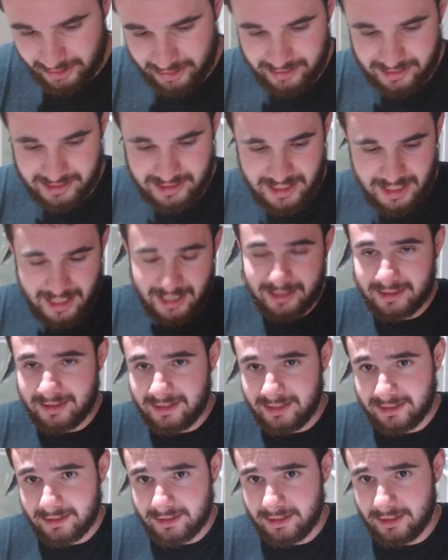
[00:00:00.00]
yeah, I
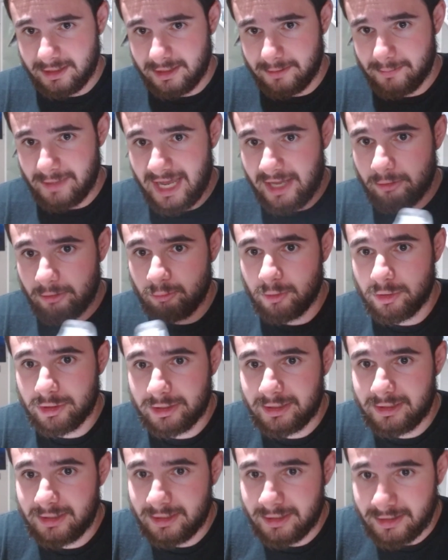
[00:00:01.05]
think Ed
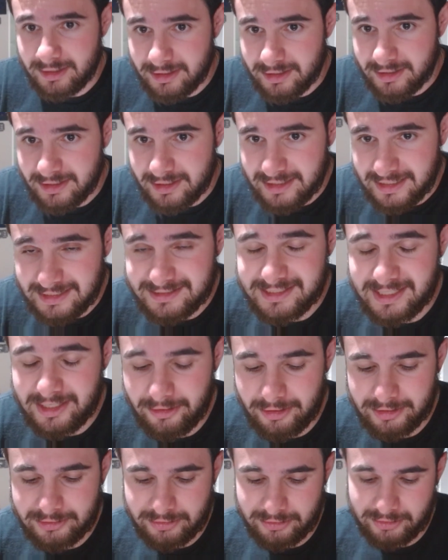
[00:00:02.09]
Wood, his
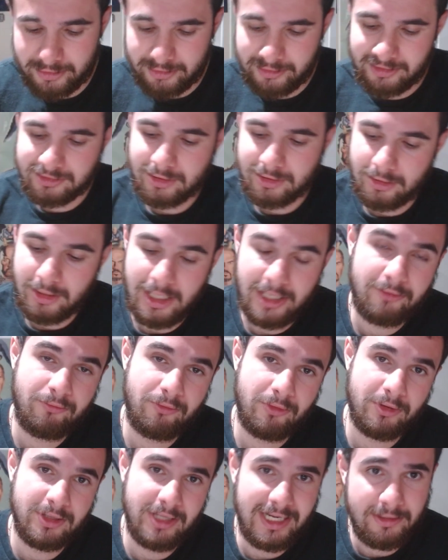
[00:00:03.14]
character, there's a lot of
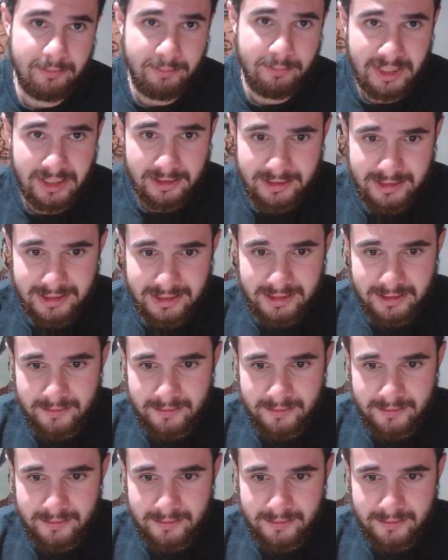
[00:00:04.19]
relatability